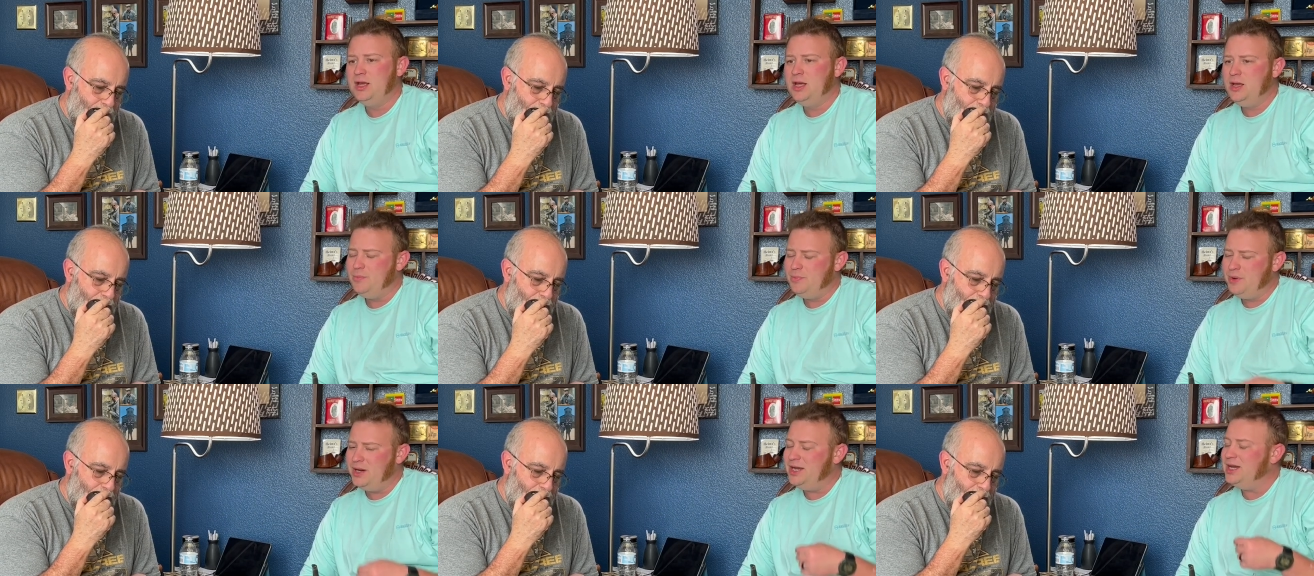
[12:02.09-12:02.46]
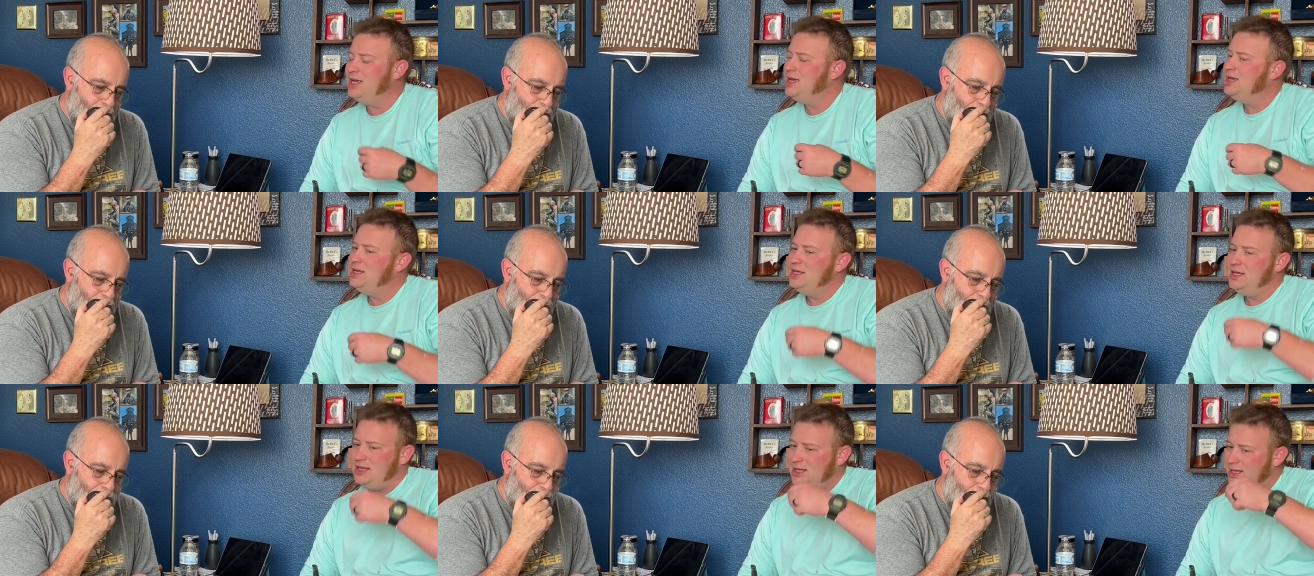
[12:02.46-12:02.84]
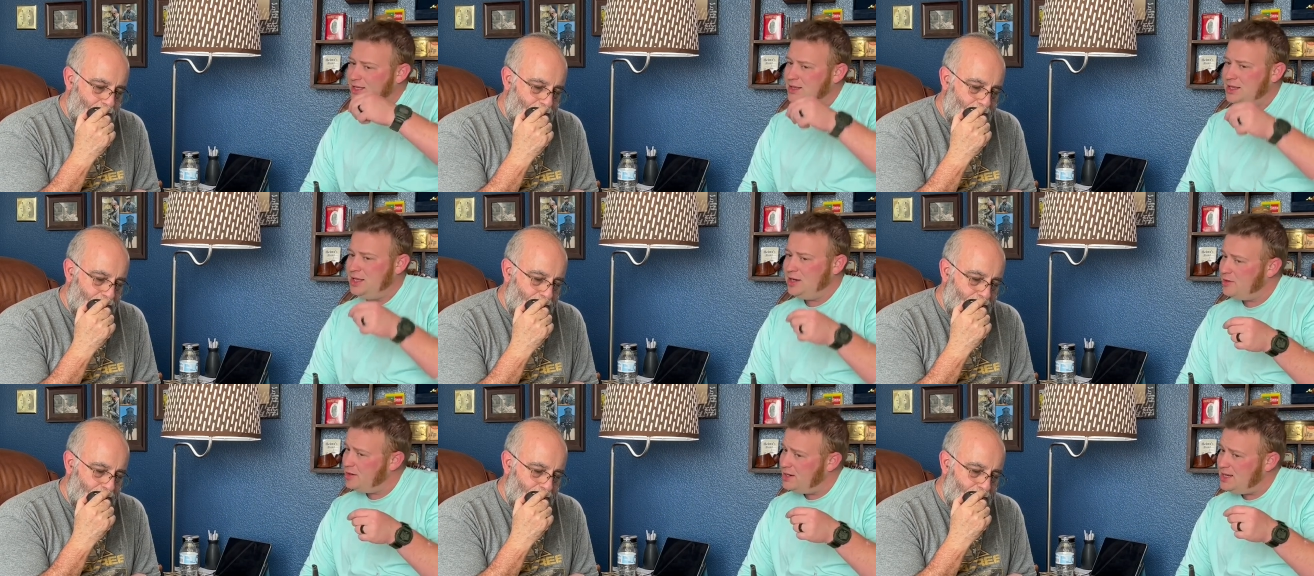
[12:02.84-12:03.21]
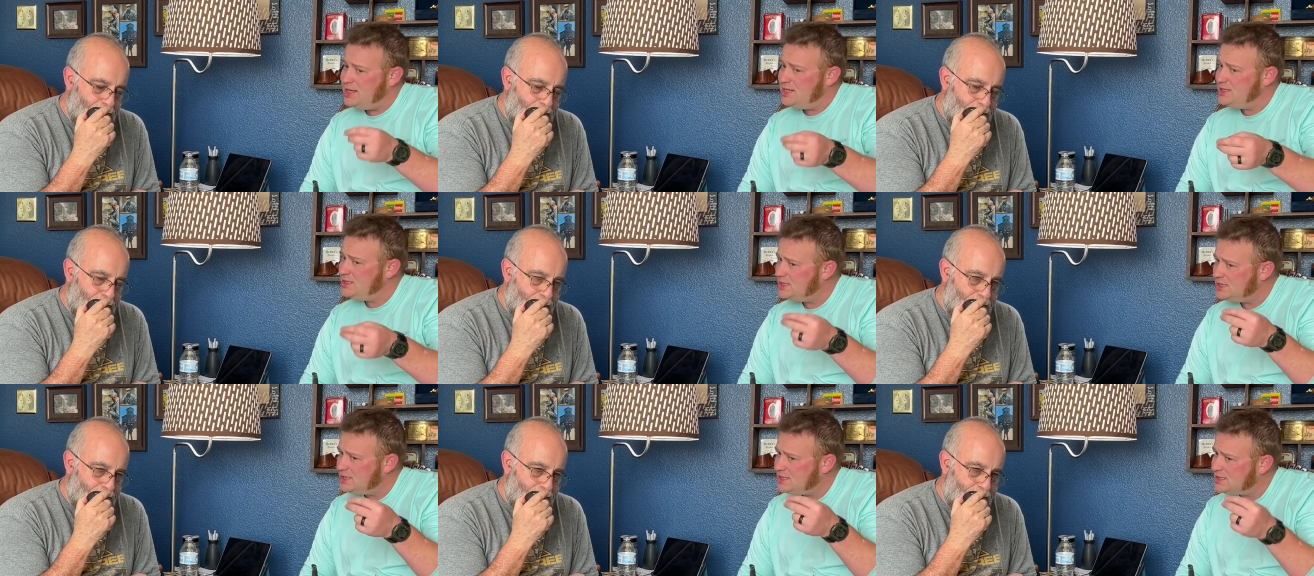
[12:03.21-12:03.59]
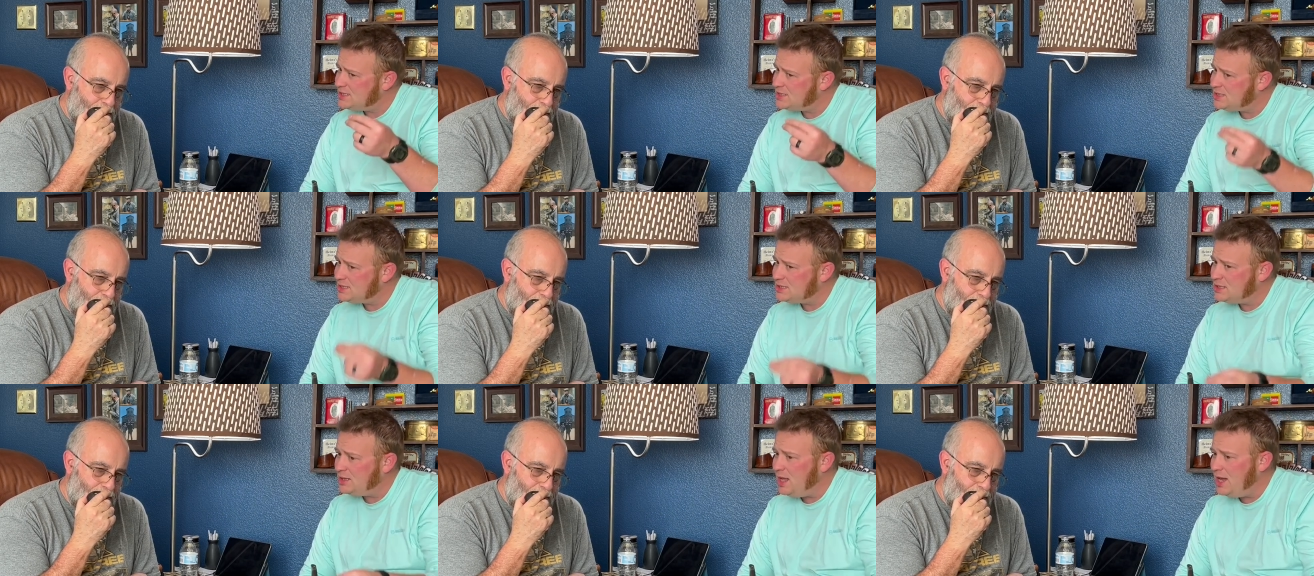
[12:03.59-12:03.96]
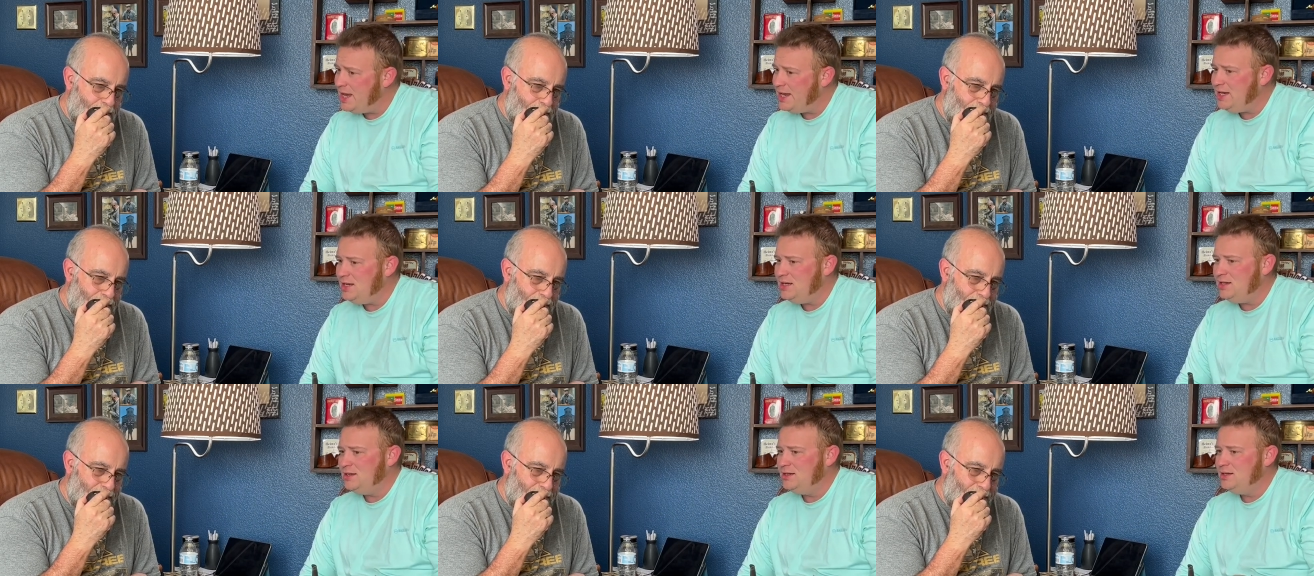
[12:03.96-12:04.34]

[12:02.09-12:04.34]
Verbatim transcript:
Speaker 1: But there is a slight